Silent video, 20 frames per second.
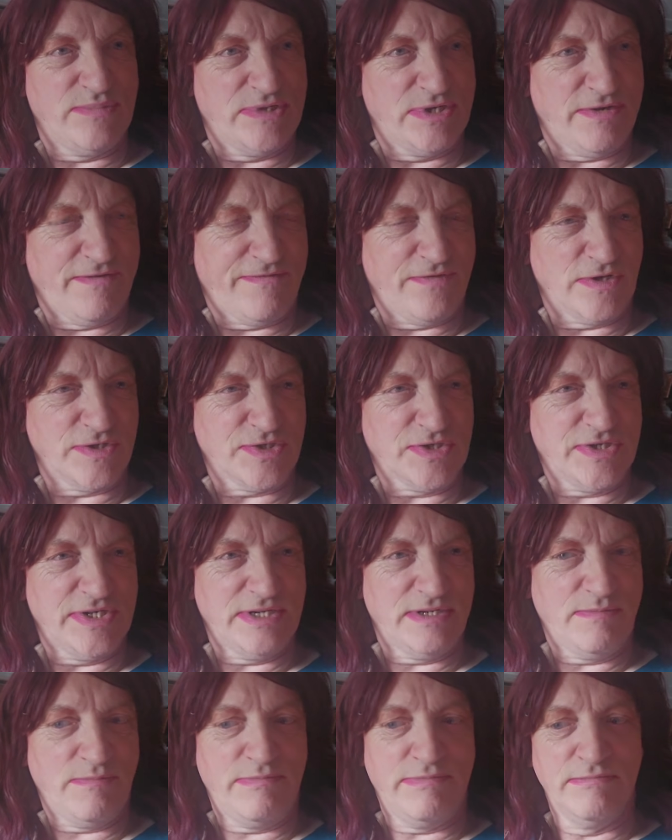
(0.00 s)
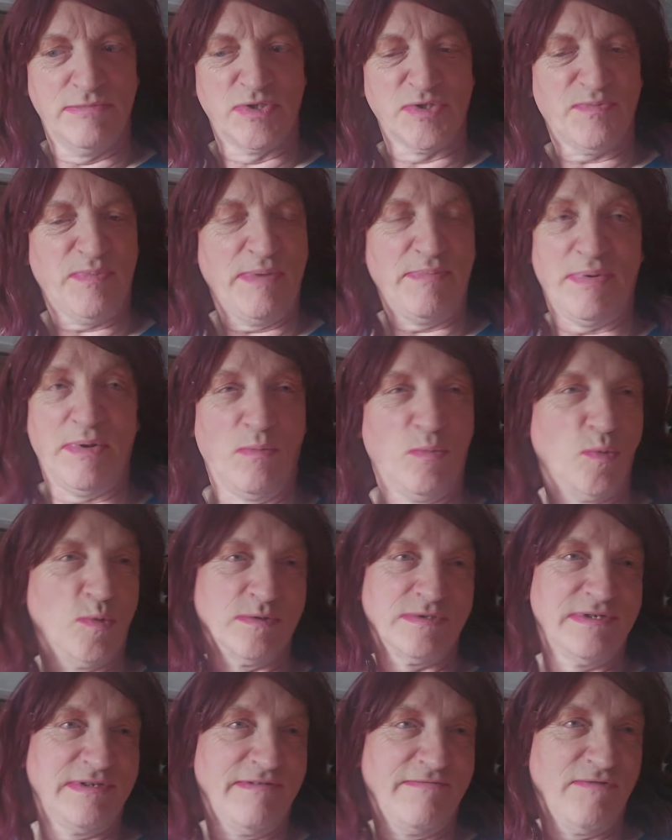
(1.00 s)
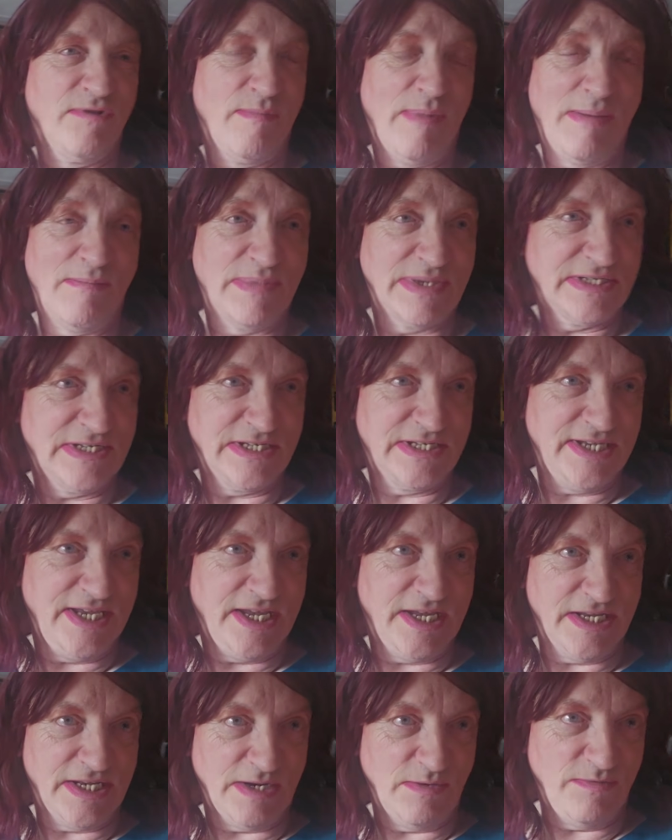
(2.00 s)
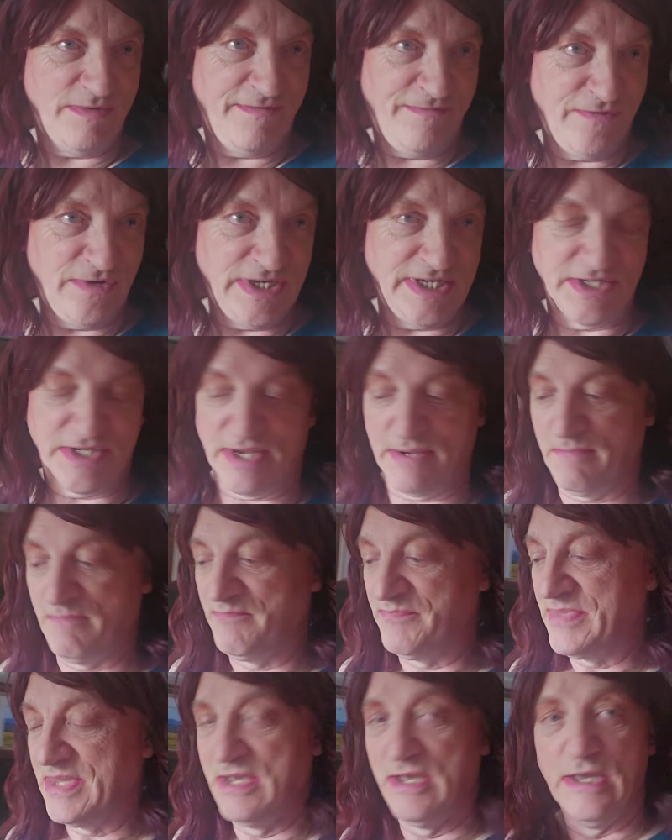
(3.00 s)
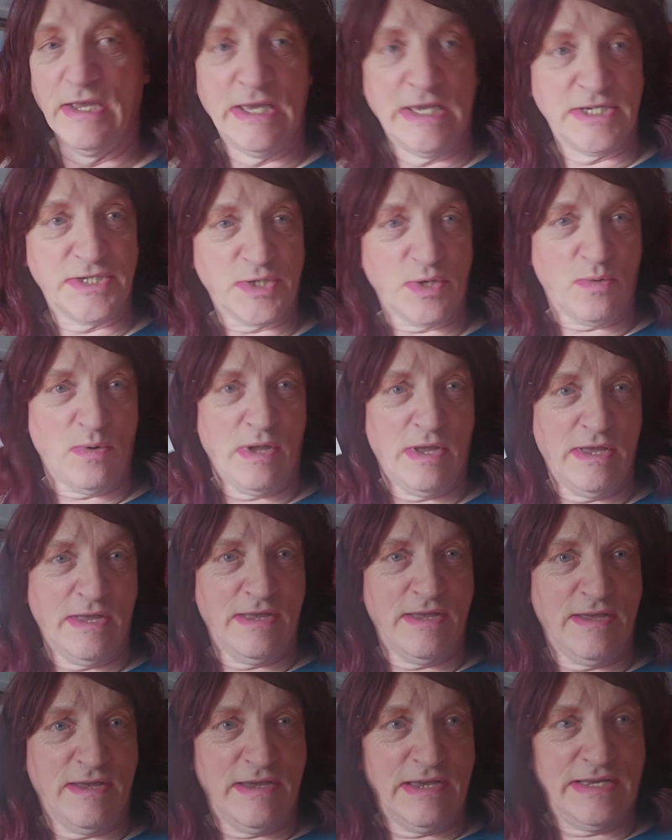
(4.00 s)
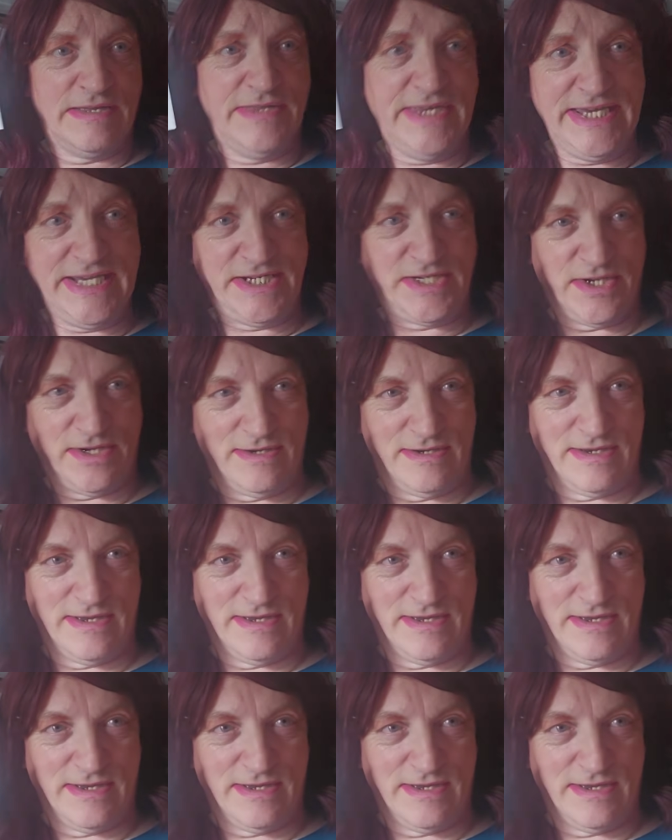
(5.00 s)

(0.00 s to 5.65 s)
defrosted, most people won't have remembered to take it out the freezer. So this